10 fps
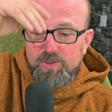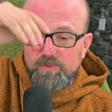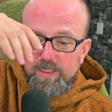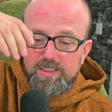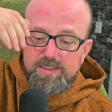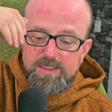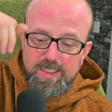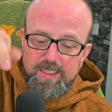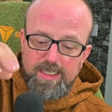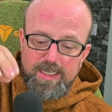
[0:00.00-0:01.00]
much.
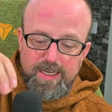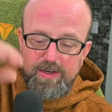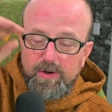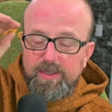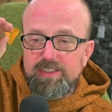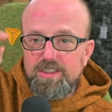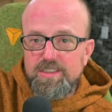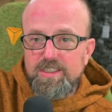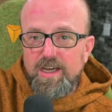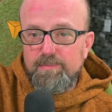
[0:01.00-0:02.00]
I don't know, it's
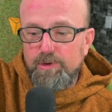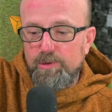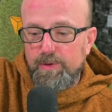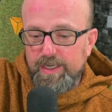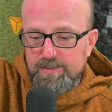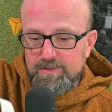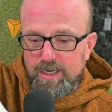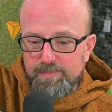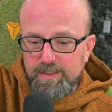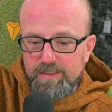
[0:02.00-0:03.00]
just not a Bobo head
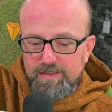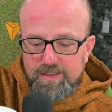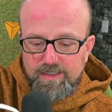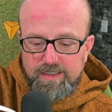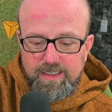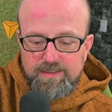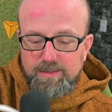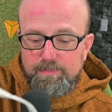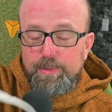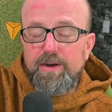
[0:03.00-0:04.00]
strap. It's
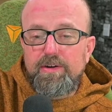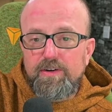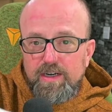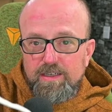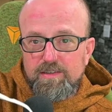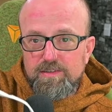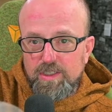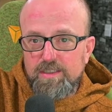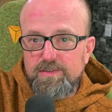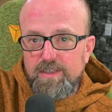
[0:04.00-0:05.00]
a better
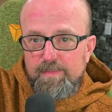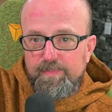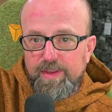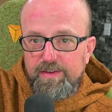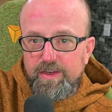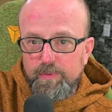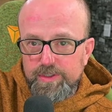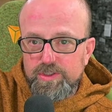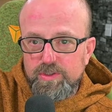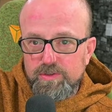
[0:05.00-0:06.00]
jock strap than the
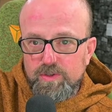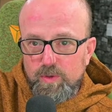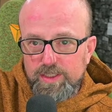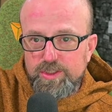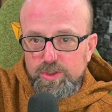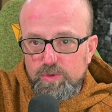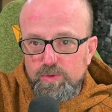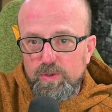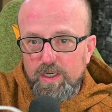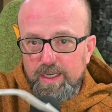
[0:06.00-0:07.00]
original Quest
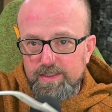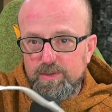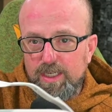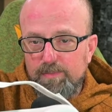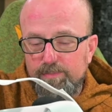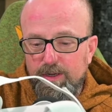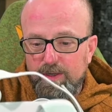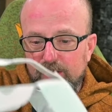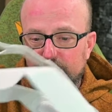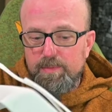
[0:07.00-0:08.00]
2 head strap. I'll
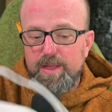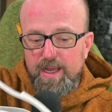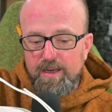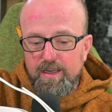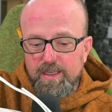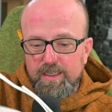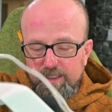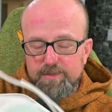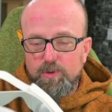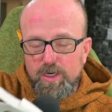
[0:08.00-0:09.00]
give them that.
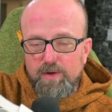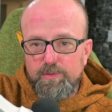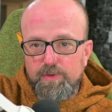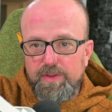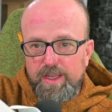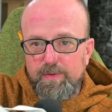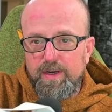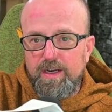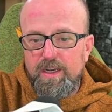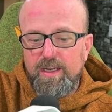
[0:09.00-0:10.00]
It is more comfortable than that
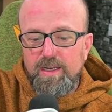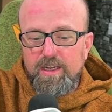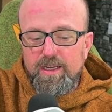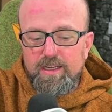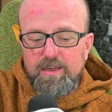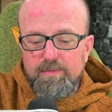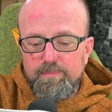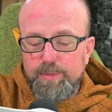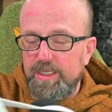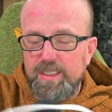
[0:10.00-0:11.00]
one,
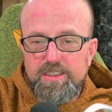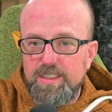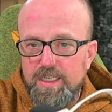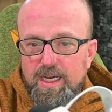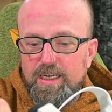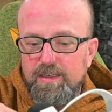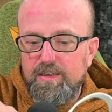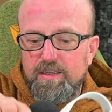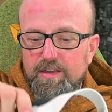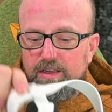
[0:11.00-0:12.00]
but it is not
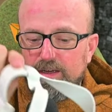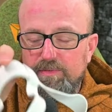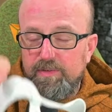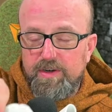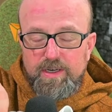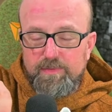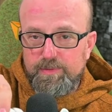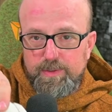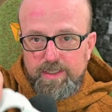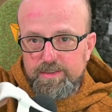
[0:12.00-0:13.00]
a very
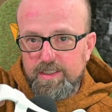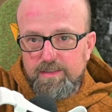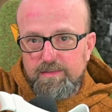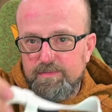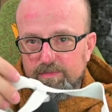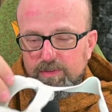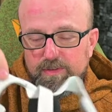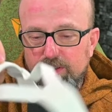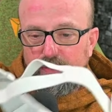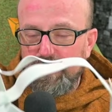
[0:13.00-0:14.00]
comfortable headset
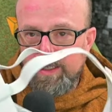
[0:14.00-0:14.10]
or a